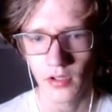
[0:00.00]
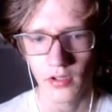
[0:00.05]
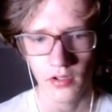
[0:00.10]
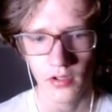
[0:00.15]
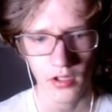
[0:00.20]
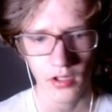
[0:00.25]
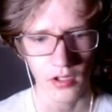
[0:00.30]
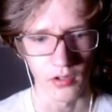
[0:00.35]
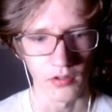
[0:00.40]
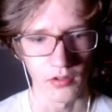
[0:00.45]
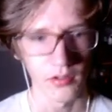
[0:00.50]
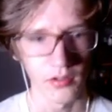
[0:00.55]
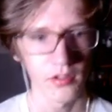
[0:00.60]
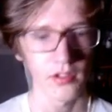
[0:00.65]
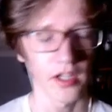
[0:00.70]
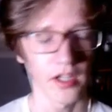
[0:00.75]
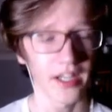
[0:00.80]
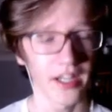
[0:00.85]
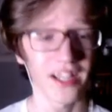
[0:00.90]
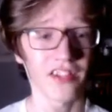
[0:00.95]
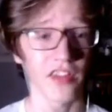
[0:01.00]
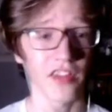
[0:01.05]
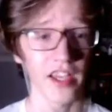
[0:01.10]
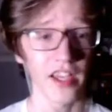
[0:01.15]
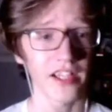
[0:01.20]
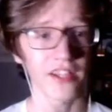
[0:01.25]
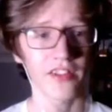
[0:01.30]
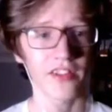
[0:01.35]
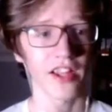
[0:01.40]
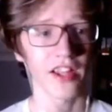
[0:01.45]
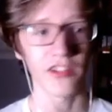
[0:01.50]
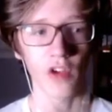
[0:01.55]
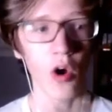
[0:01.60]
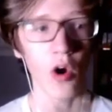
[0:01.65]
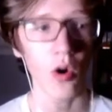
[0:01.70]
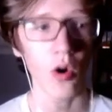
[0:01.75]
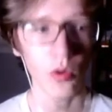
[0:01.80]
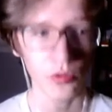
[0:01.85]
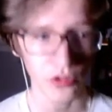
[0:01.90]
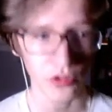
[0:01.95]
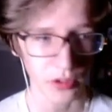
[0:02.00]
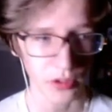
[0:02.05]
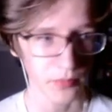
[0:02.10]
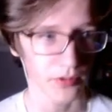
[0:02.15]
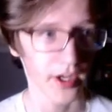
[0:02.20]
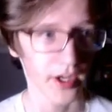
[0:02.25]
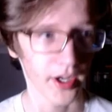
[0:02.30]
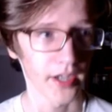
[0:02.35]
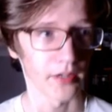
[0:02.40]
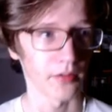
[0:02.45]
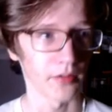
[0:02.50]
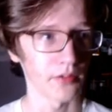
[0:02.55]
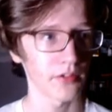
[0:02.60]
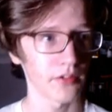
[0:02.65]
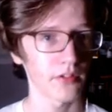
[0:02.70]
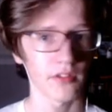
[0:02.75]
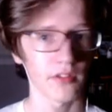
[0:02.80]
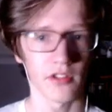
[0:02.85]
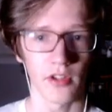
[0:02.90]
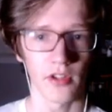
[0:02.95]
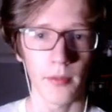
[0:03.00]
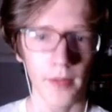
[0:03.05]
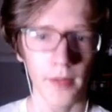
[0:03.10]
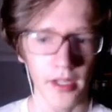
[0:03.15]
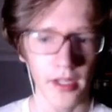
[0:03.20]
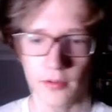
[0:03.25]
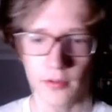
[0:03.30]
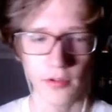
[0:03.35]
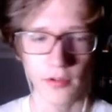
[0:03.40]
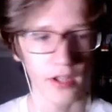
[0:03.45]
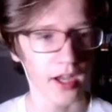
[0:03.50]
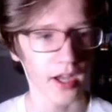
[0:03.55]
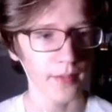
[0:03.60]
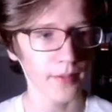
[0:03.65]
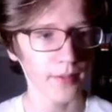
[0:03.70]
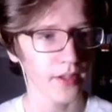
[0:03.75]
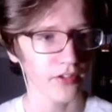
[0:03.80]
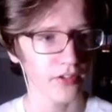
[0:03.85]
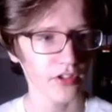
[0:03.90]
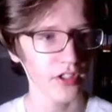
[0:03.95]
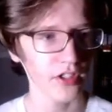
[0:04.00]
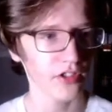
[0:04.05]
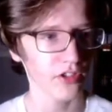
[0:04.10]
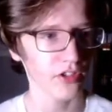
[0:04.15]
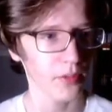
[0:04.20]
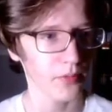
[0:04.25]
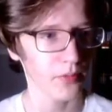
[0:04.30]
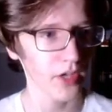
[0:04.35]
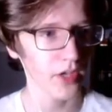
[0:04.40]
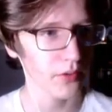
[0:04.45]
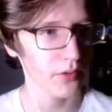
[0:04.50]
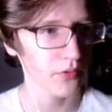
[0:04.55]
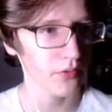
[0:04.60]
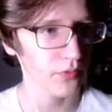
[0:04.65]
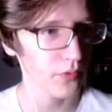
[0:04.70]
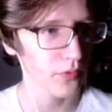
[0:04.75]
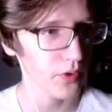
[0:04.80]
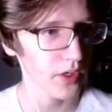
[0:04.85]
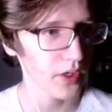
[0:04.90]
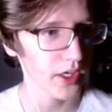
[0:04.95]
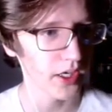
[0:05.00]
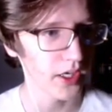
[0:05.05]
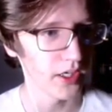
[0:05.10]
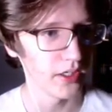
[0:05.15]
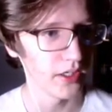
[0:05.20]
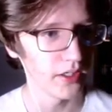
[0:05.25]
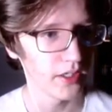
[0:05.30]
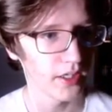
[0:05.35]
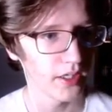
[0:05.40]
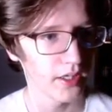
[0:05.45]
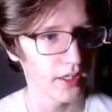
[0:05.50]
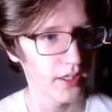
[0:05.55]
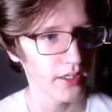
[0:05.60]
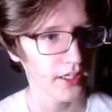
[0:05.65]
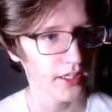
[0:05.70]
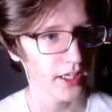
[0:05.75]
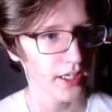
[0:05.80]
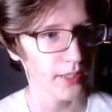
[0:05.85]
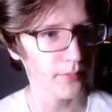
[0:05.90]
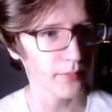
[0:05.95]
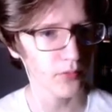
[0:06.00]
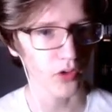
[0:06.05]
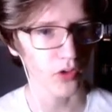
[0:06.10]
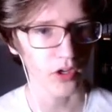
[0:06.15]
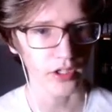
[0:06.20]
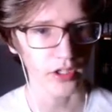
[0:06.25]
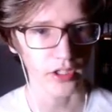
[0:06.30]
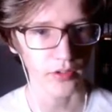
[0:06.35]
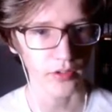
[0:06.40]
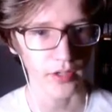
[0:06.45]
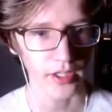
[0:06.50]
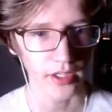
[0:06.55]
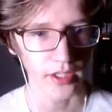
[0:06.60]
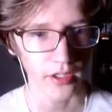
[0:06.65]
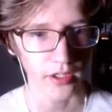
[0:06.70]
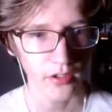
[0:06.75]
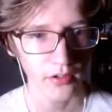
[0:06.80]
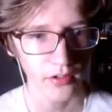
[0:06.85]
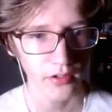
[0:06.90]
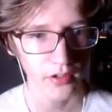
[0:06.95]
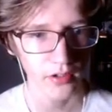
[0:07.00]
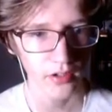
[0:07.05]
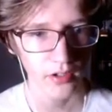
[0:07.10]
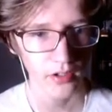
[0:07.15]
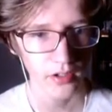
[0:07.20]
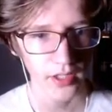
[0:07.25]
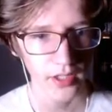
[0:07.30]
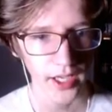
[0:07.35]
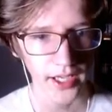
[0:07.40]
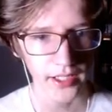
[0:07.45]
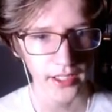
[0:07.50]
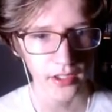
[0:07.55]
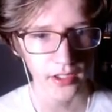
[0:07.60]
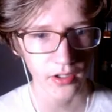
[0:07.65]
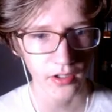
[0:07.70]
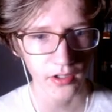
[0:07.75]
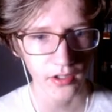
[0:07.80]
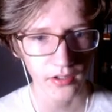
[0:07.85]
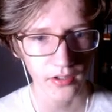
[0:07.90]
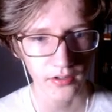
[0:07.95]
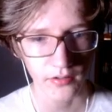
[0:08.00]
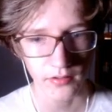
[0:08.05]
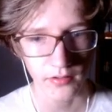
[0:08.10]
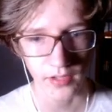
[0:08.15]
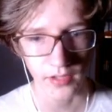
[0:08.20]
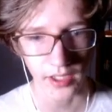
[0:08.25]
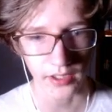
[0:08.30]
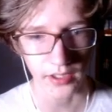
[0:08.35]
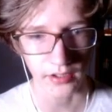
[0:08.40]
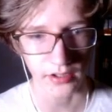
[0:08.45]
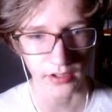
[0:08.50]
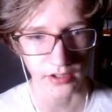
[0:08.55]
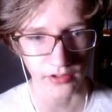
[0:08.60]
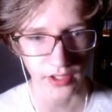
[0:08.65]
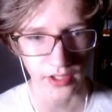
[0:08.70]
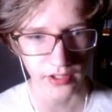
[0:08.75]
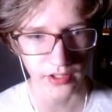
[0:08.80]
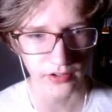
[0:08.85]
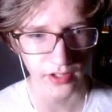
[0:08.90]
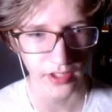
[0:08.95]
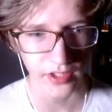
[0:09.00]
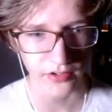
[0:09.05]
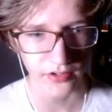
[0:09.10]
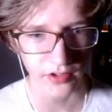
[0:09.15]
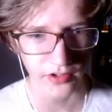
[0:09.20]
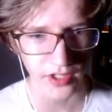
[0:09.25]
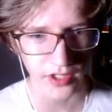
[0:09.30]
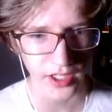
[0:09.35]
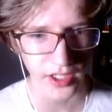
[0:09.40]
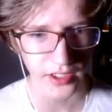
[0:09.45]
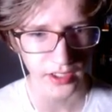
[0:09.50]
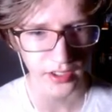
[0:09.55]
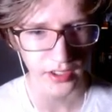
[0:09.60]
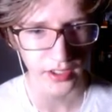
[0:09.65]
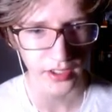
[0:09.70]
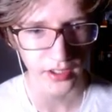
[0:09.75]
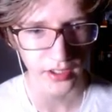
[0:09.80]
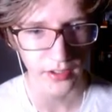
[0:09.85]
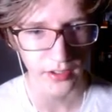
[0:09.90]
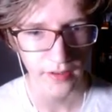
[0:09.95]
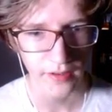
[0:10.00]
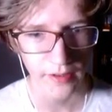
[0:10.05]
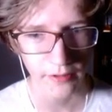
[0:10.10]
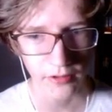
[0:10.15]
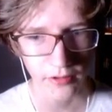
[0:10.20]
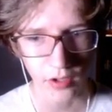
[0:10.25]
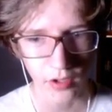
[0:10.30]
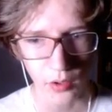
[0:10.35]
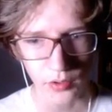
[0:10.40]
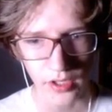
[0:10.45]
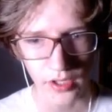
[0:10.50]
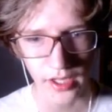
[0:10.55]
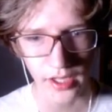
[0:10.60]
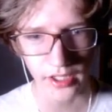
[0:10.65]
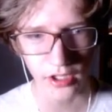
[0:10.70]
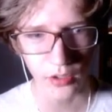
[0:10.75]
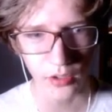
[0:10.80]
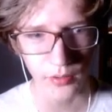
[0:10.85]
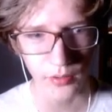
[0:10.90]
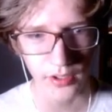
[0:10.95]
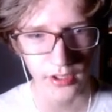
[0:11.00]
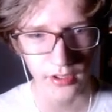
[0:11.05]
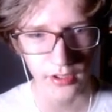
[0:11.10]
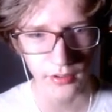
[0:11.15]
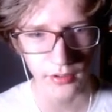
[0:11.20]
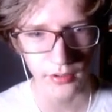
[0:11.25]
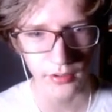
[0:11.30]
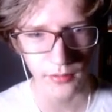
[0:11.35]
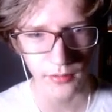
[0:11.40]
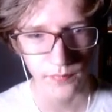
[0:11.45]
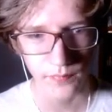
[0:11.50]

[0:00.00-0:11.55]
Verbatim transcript: Oh, I guess I guess that's all subtitles because I'm not hearing I'm not seeing subtitles for uh, him talking right now. Hang on, hang on. Is that is this guy gonna know that I go in here?